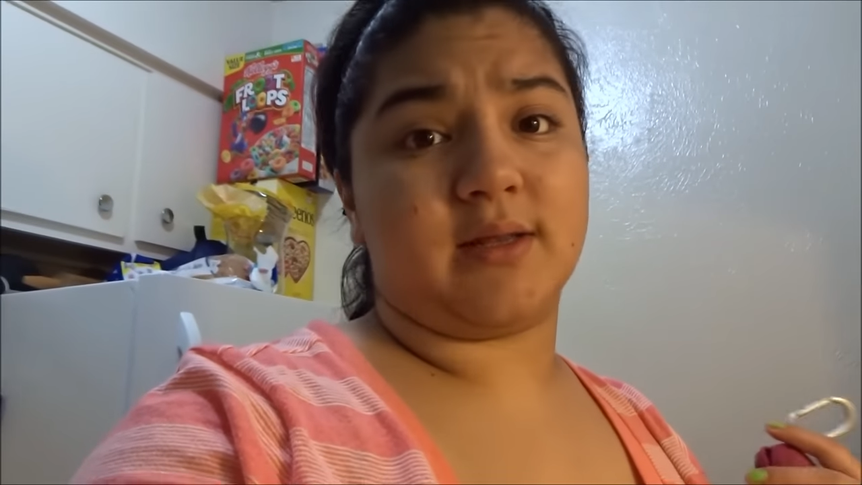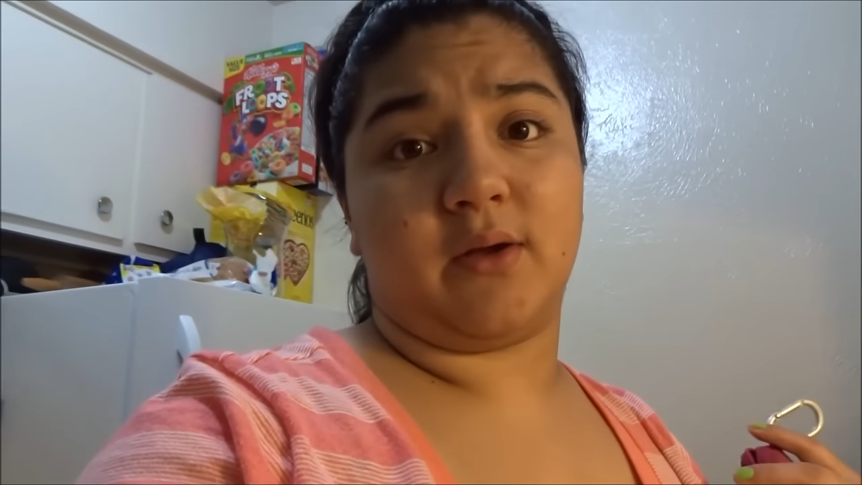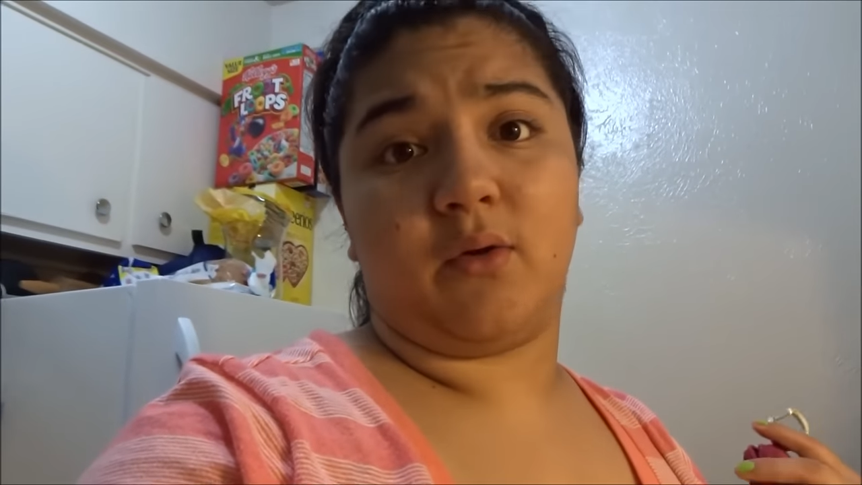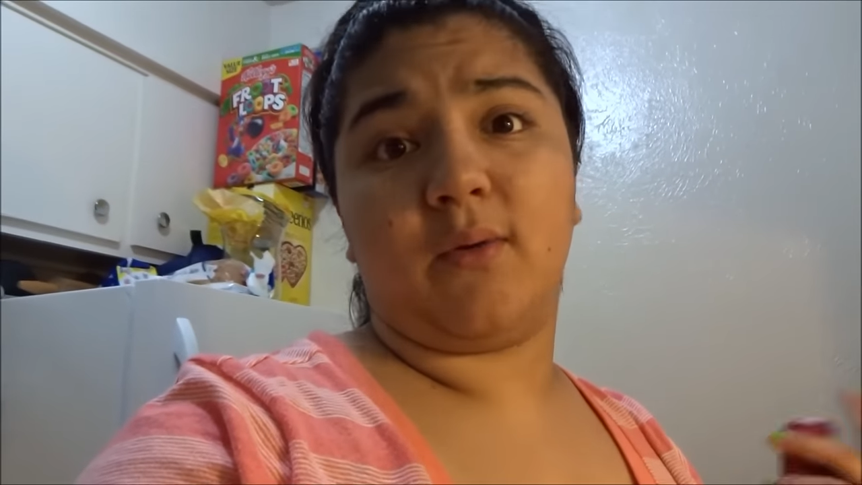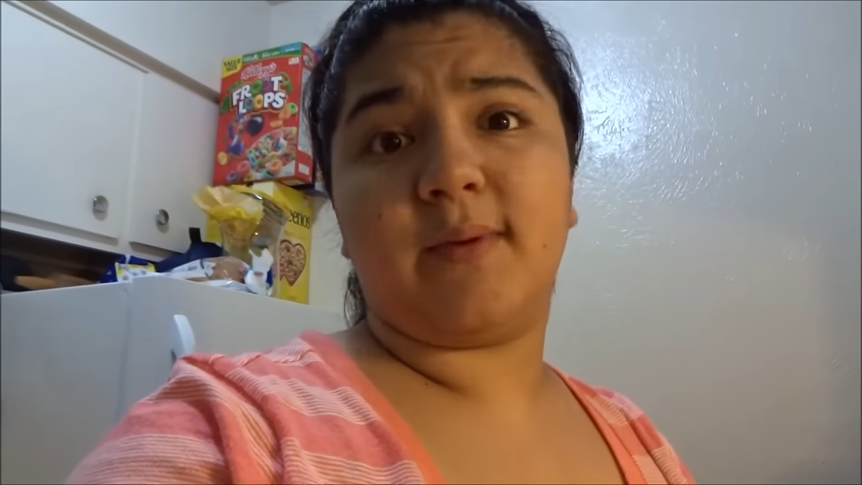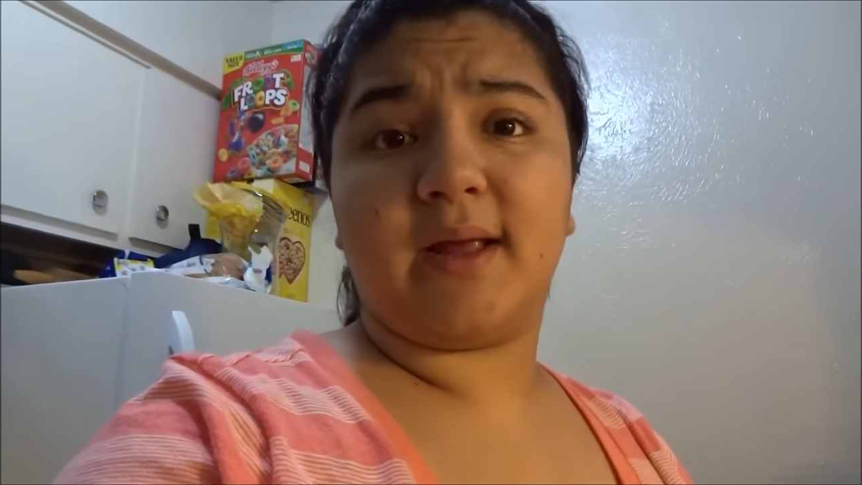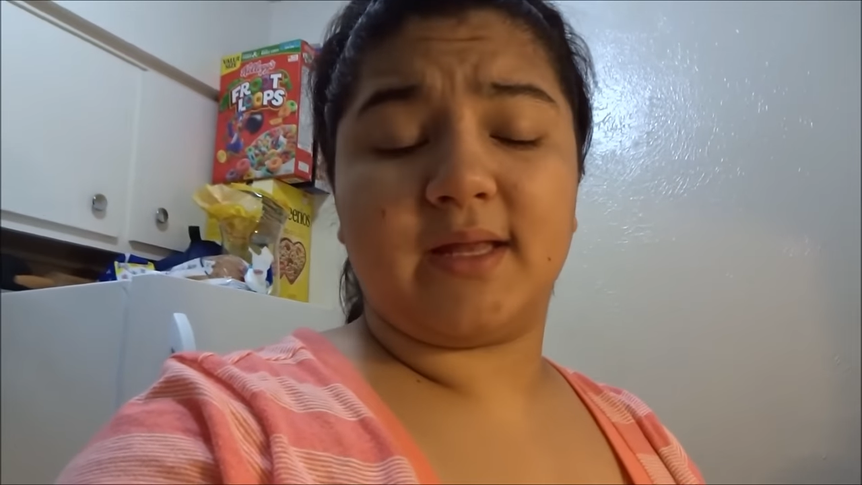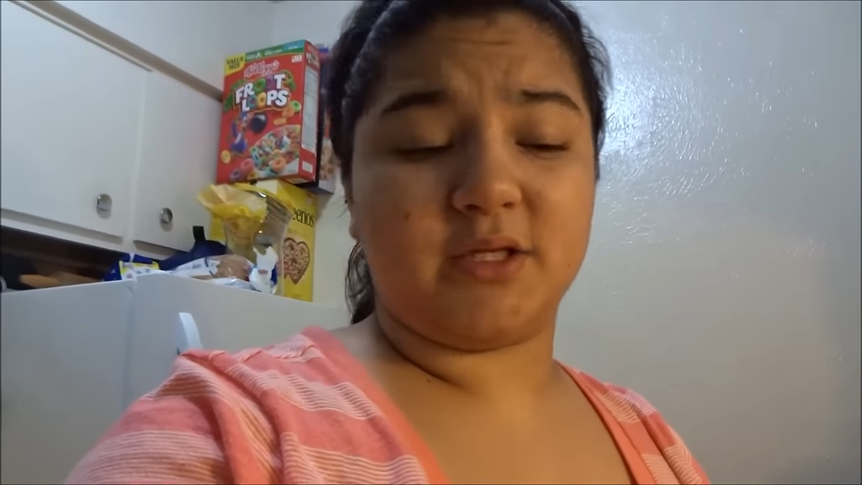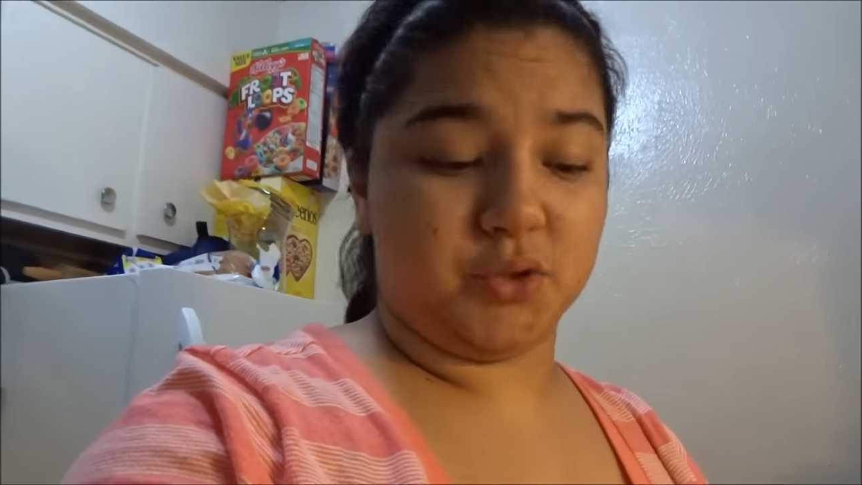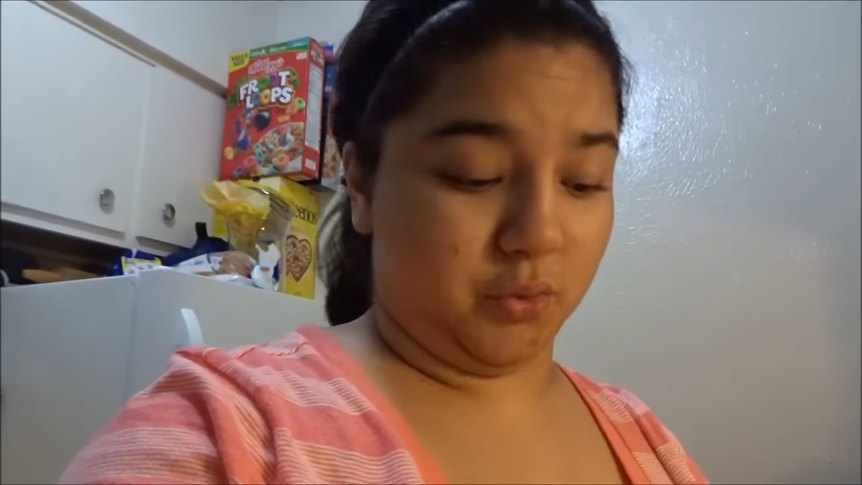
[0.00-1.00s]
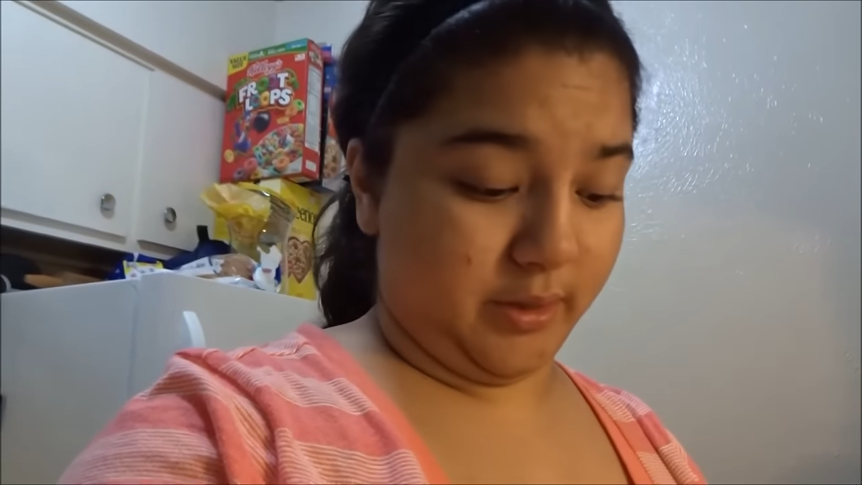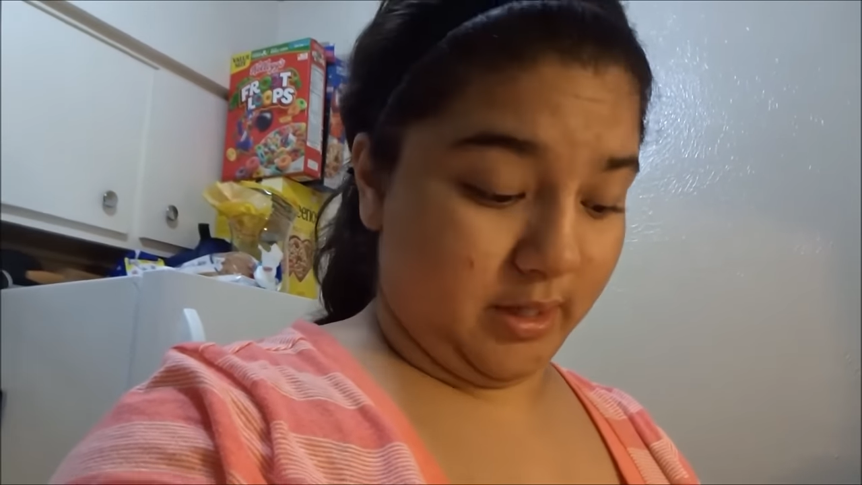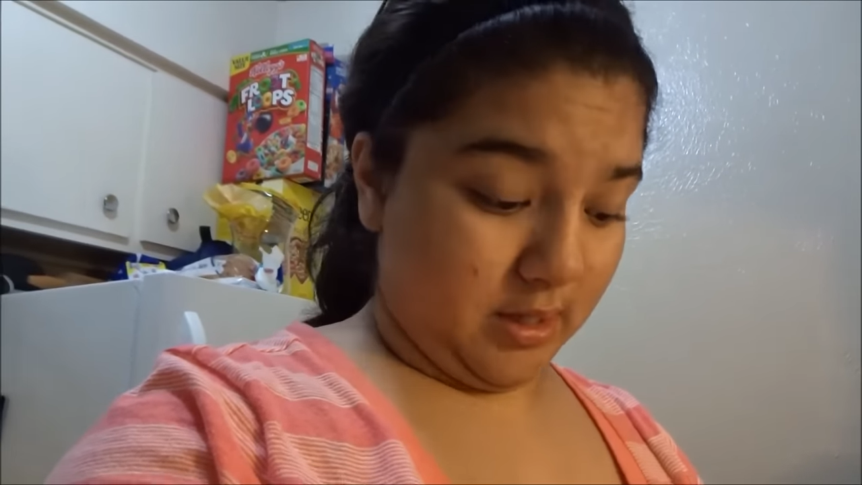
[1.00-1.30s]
So hope you guys enjoyed.